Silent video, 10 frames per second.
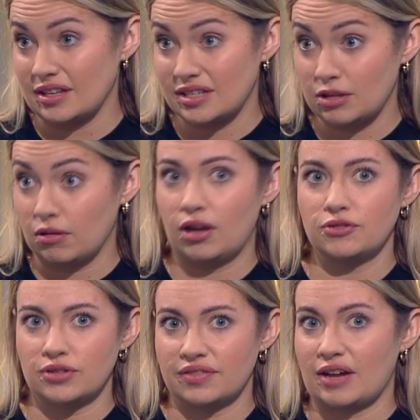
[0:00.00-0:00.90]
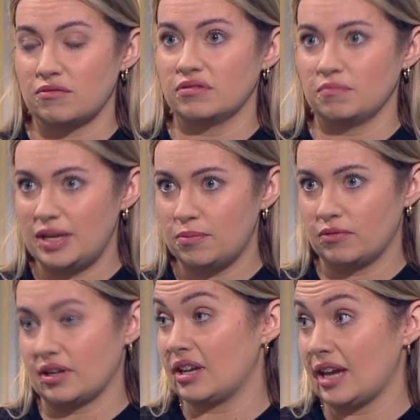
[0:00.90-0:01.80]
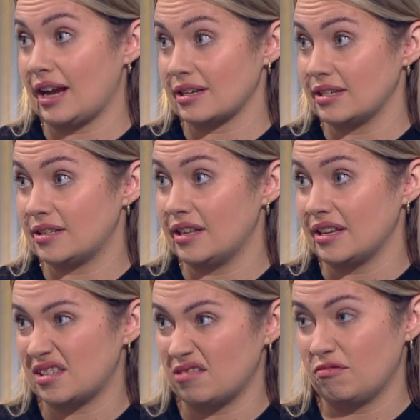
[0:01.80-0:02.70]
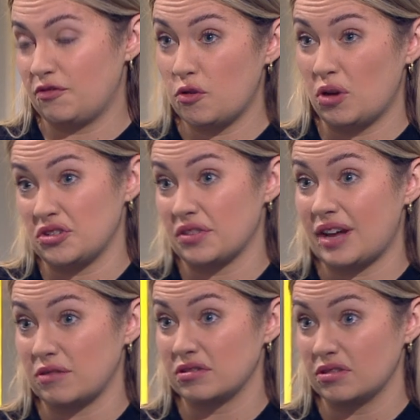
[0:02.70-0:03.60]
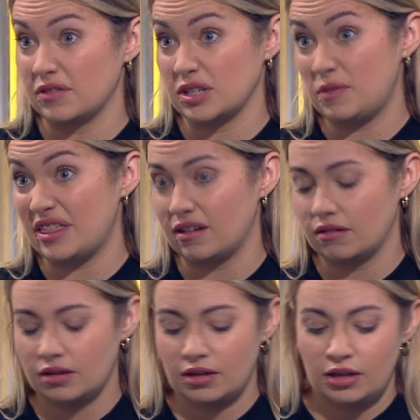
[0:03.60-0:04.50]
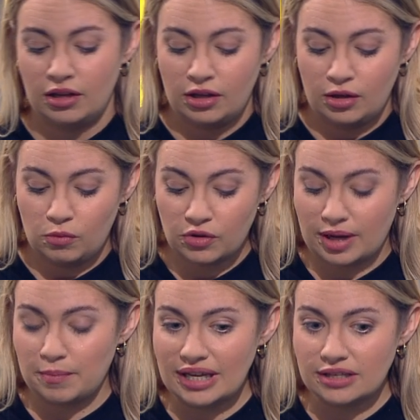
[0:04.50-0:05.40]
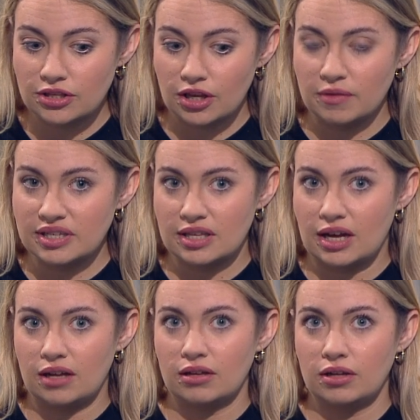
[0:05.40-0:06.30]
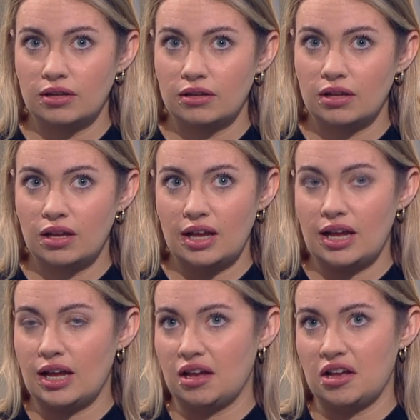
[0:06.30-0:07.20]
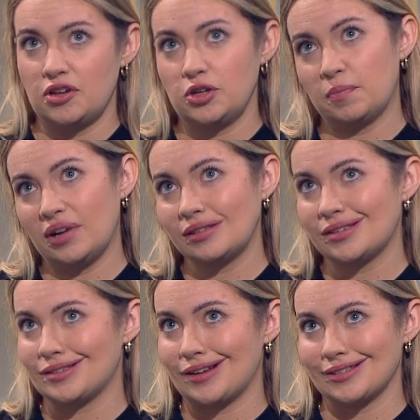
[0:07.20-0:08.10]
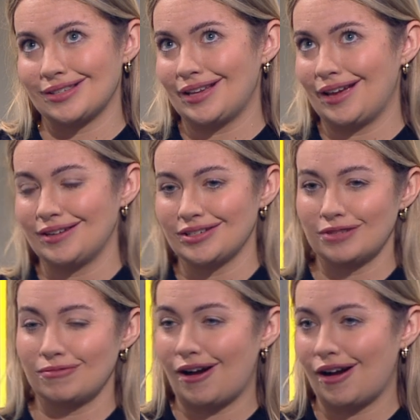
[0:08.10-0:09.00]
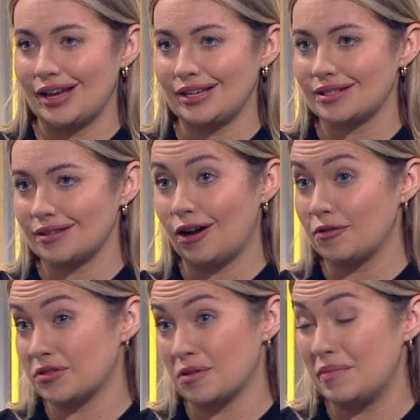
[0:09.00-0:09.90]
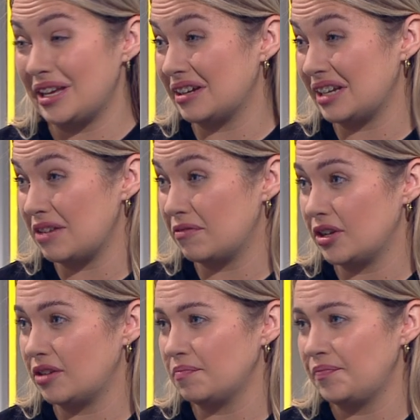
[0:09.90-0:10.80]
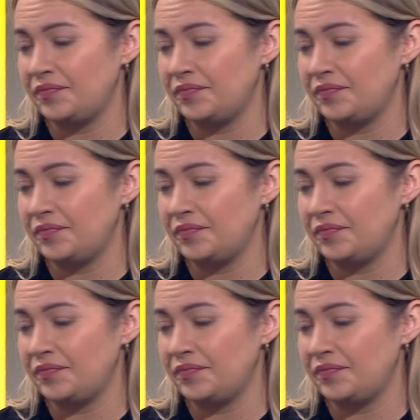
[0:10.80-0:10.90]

that's still 100,000 people that could get access to this and 400,000 of us with it. What that means, though, is that your blood starts to tend to rise after a meal, even,